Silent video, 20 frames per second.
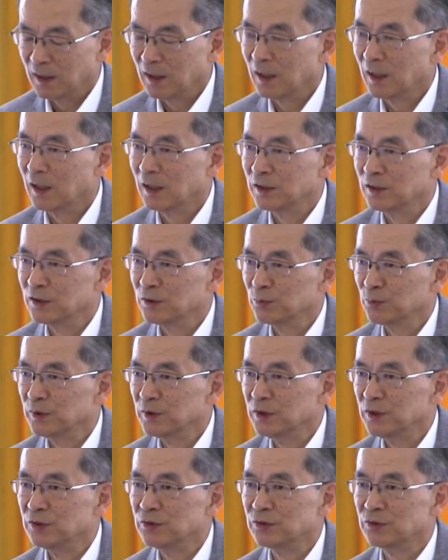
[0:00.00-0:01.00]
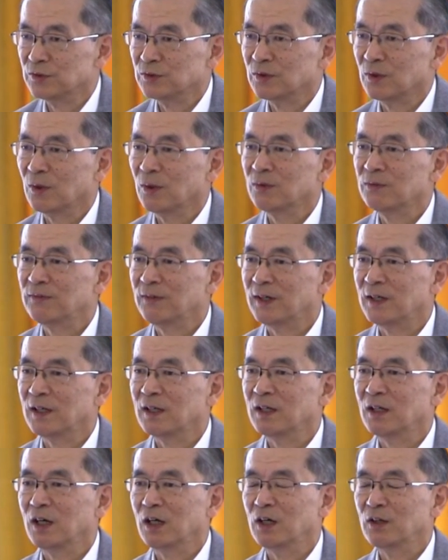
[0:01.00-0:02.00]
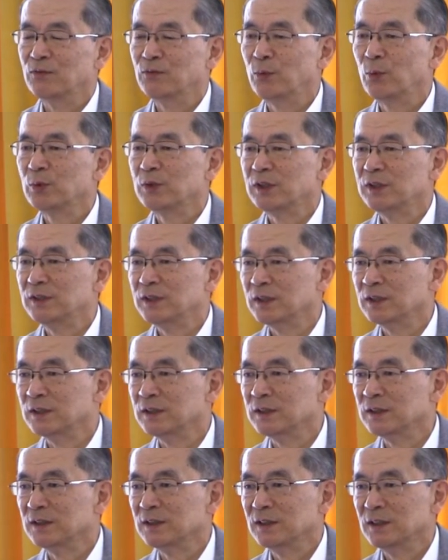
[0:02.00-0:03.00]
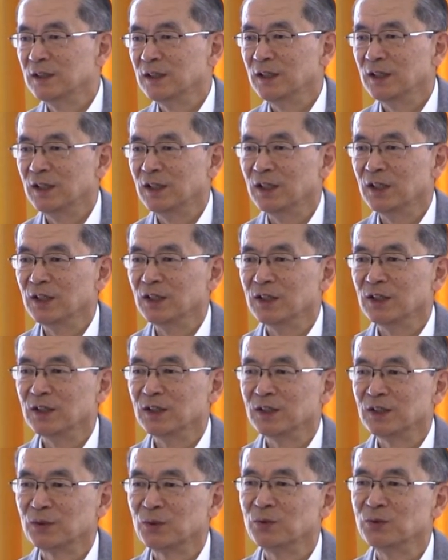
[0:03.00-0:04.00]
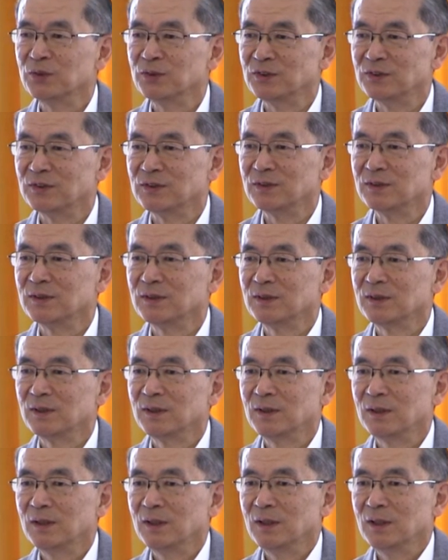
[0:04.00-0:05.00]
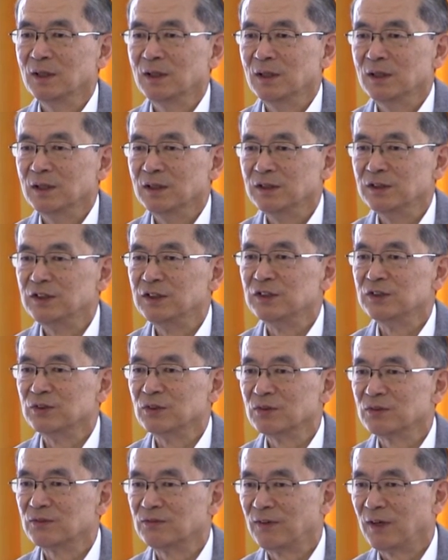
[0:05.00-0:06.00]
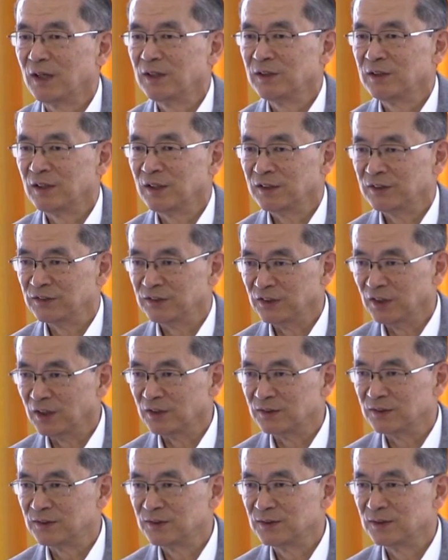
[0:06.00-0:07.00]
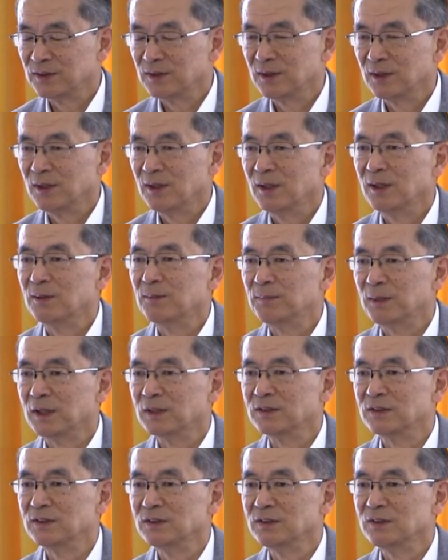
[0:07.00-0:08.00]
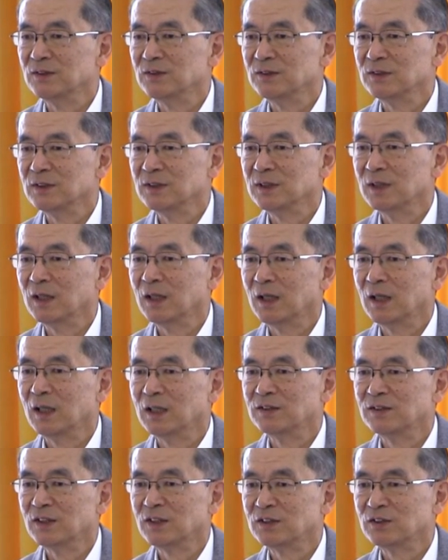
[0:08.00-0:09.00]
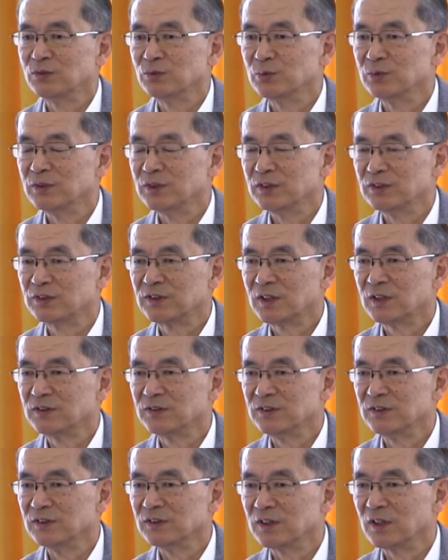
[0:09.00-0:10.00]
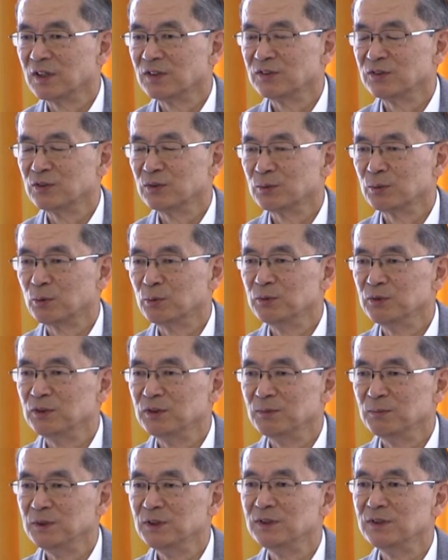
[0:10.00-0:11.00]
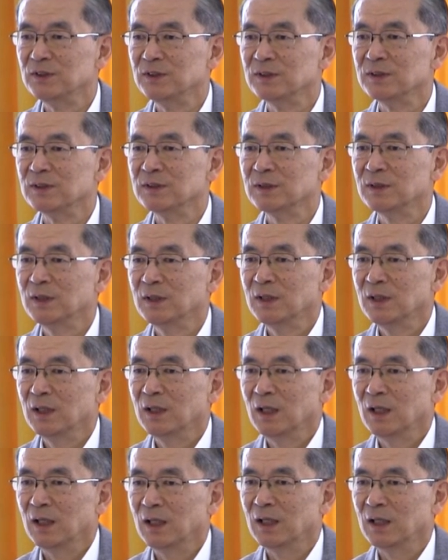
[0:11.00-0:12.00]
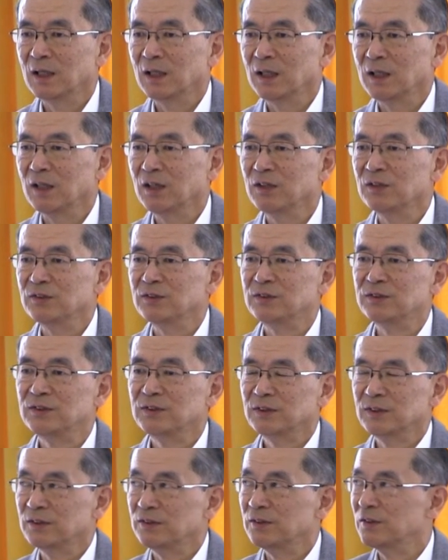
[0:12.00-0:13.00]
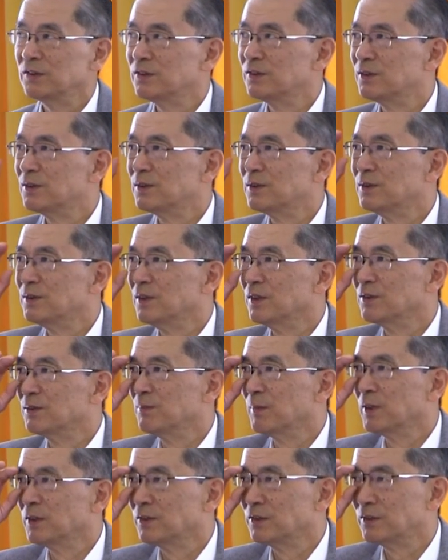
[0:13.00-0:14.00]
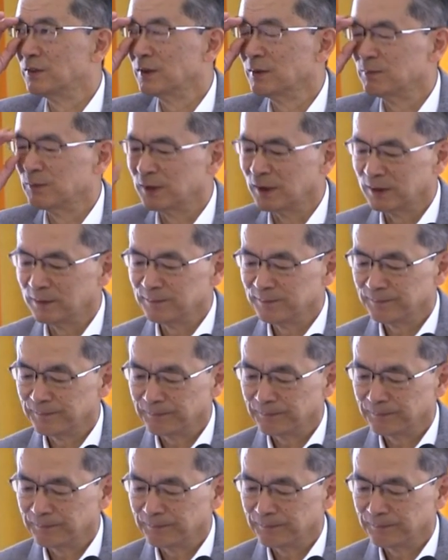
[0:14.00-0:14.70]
And we need to offer a 40-day condition. It is not finalized yet, but that we'll discuss in council committee meeting held this month sometime.